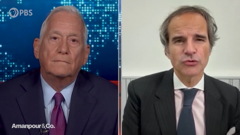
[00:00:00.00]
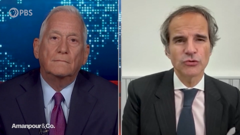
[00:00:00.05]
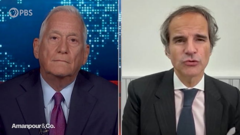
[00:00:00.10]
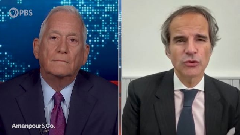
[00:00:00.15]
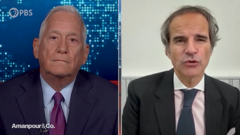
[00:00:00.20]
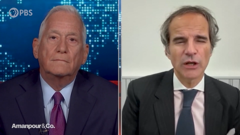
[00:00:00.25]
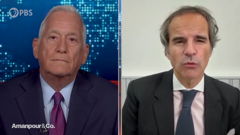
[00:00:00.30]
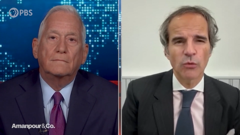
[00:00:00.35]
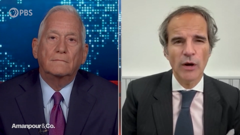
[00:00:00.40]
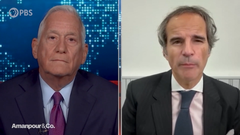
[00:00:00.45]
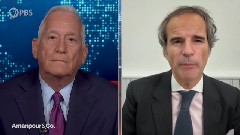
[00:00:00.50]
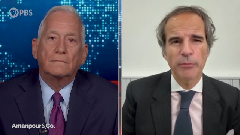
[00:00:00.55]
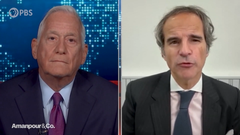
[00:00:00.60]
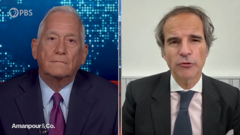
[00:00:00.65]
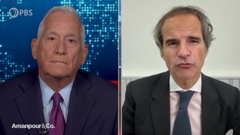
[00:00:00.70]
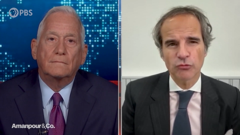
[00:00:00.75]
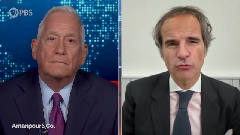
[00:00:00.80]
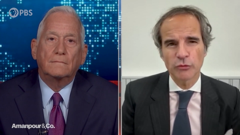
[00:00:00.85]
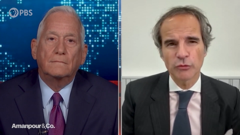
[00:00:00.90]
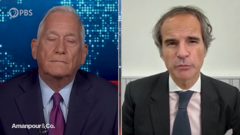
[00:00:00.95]
Speaker 1: to nuclear
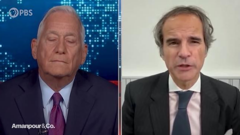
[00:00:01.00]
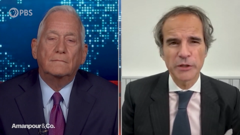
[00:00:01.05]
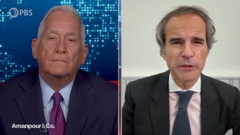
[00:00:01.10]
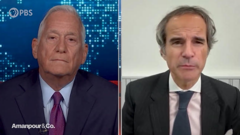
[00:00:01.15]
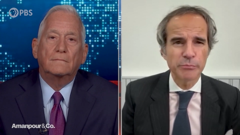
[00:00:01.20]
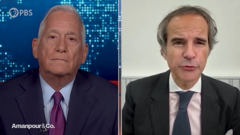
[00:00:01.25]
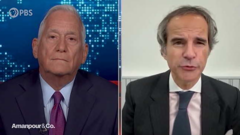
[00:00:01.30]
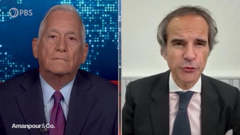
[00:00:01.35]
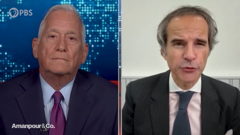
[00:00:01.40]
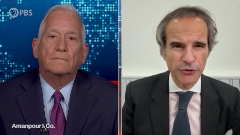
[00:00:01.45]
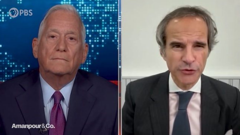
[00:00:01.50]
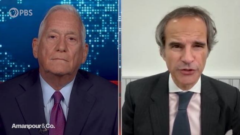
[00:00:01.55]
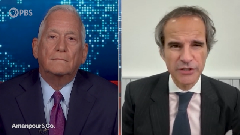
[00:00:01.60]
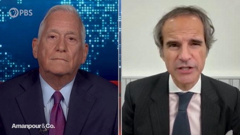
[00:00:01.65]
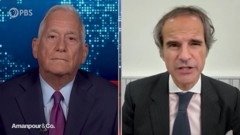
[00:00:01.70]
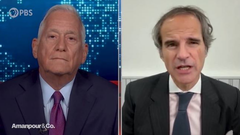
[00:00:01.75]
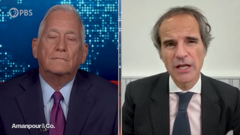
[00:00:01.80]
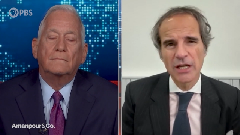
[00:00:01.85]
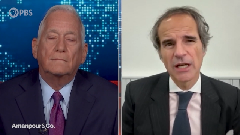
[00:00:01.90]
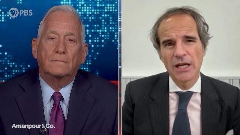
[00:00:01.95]
weapons would be
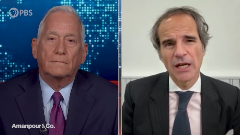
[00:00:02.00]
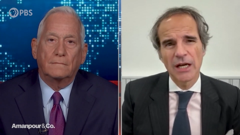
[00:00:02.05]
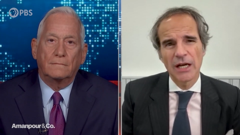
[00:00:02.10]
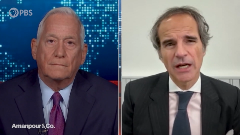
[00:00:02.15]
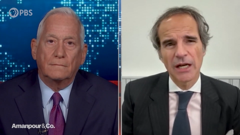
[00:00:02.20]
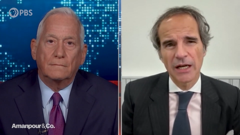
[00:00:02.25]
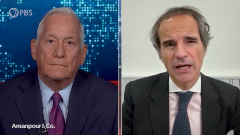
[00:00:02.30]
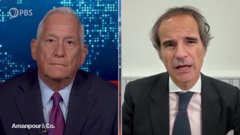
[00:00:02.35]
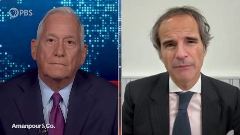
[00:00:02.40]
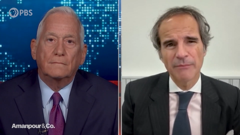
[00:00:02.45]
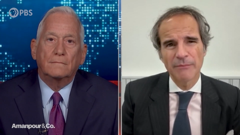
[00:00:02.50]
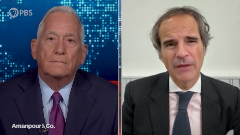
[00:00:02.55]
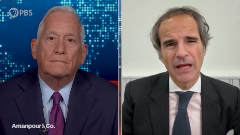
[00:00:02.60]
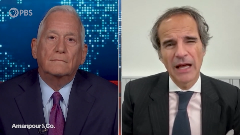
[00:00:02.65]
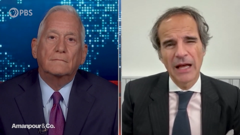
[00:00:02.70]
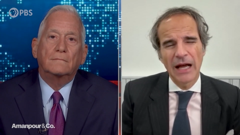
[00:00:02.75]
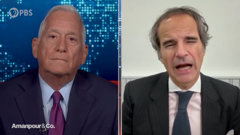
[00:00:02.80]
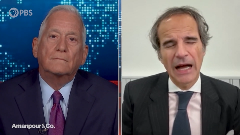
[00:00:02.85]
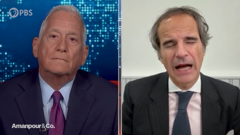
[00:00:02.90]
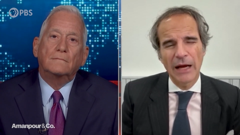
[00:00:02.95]
imprudent. Um,
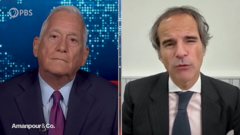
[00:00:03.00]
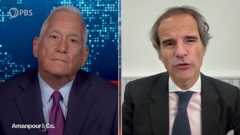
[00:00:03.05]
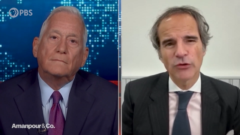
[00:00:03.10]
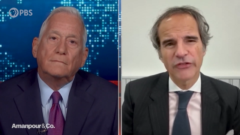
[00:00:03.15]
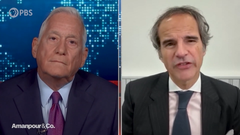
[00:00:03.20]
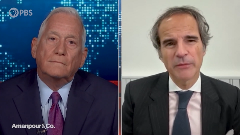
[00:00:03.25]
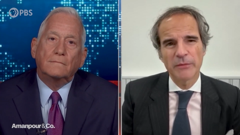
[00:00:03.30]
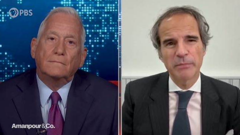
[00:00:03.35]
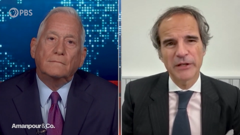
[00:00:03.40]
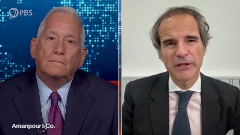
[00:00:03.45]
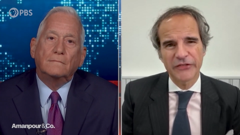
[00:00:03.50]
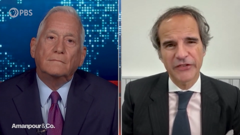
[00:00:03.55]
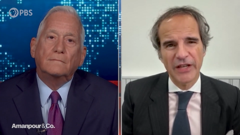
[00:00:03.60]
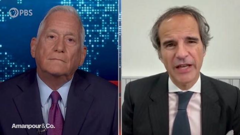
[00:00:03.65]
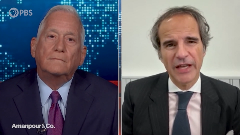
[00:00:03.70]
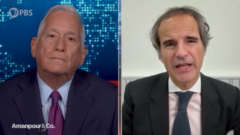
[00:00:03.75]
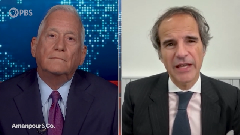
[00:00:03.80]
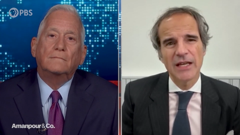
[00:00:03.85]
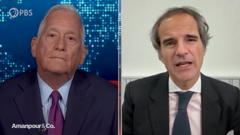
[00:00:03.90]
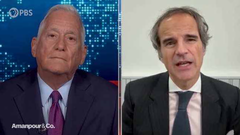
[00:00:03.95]
I would simply
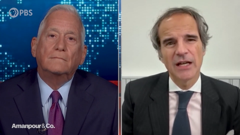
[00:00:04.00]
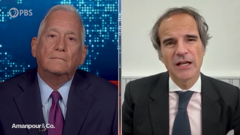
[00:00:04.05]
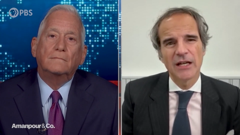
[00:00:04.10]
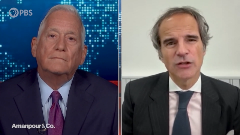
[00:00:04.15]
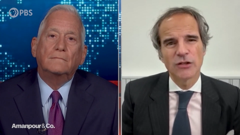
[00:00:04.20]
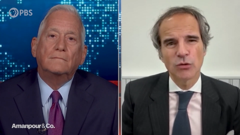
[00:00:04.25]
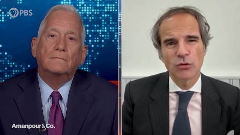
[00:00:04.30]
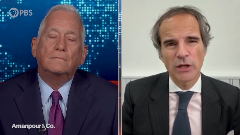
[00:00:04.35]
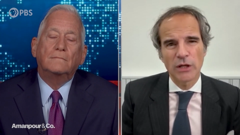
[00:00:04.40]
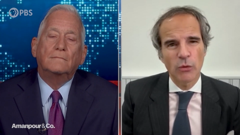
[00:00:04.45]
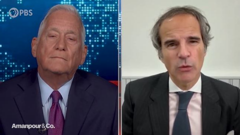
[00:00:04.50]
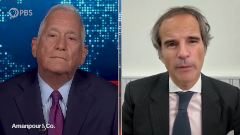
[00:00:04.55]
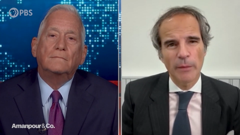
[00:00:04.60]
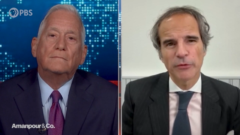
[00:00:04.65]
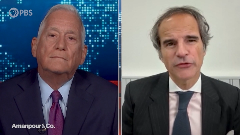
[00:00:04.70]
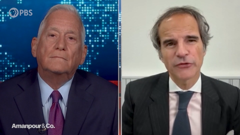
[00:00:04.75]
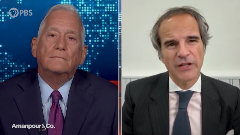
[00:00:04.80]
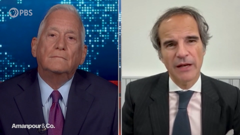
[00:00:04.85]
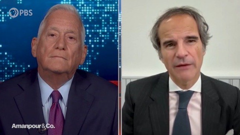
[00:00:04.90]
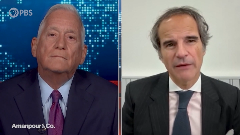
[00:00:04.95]
say nuclear
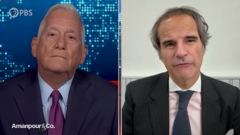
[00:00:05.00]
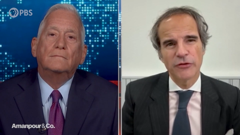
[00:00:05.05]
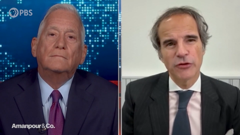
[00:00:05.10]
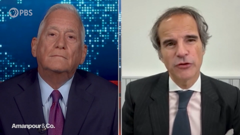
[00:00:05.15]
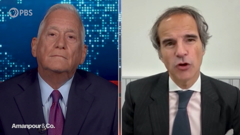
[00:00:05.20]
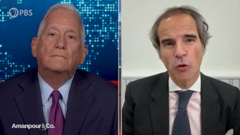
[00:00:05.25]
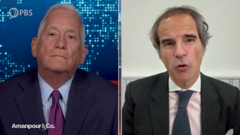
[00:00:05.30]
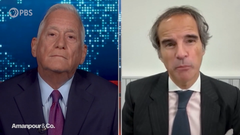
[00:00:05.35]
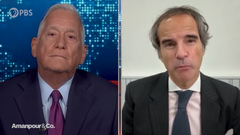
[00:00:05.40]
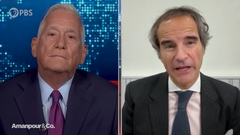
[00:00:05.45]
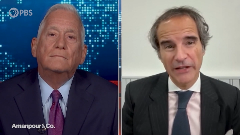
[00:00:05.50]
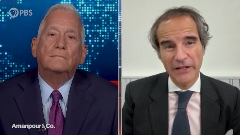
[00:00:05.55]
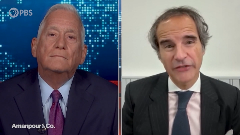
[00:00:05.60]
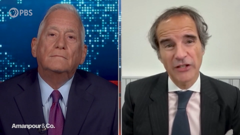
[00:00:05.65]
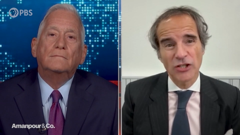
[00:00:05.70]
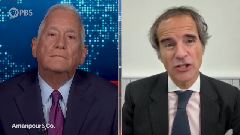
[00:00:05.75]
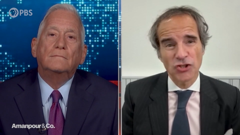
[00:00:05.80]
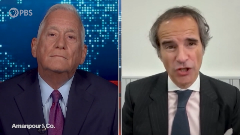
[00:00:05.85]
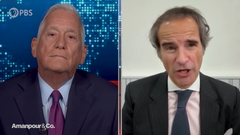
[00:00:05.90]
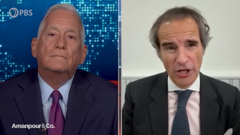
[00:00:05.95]
weapons have no place
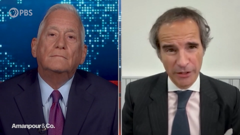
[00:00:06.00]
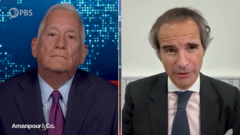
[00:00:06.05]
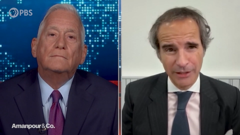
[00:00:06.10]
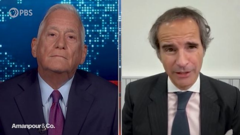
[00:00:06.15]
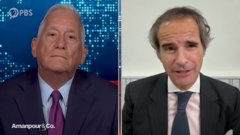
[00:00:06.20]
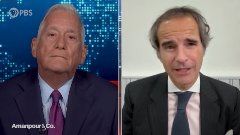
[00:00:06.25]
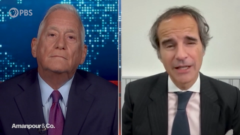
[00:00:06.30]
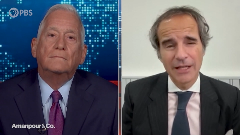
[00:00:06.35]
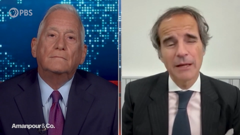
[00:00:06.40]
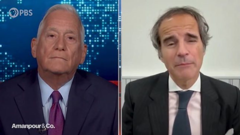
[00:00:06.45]
in general